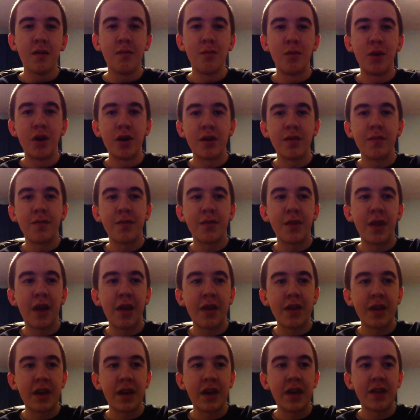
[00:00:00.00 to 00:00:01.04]
But not
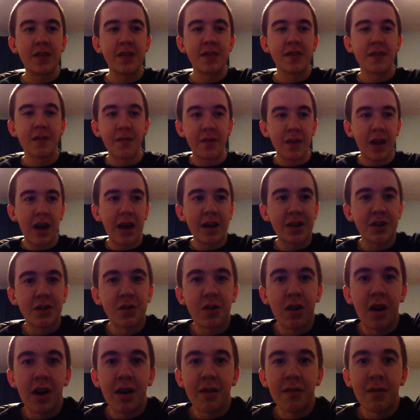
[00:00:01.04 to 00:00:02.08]
the case. It's a flash
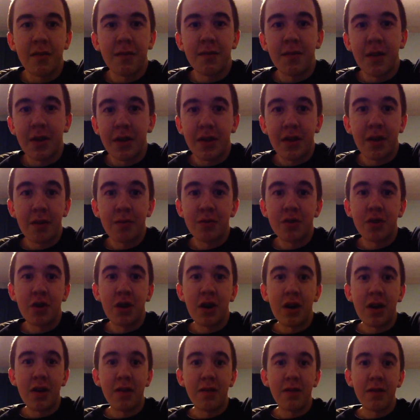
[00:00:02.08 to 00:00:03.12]
drive, a thumb
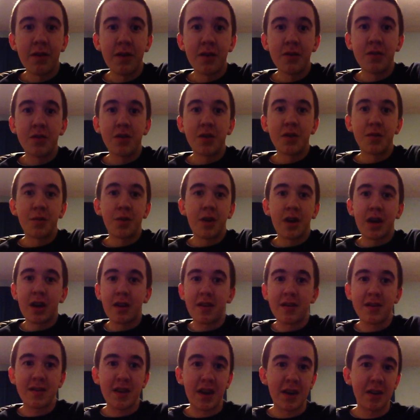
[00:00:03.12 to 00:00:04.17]
drive that you would just plug into
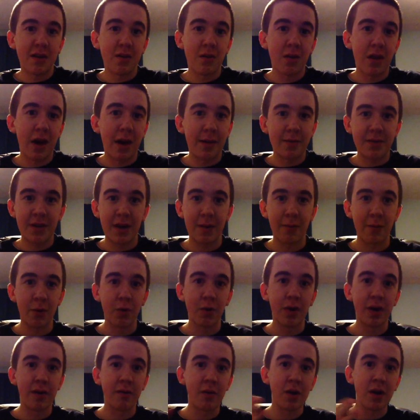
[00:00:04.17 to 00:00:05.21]
the side of your laptop or
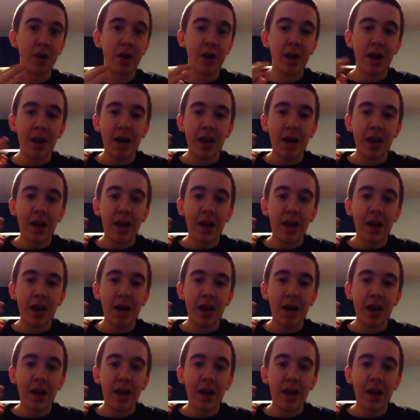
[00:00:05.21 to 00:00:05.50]
whatever.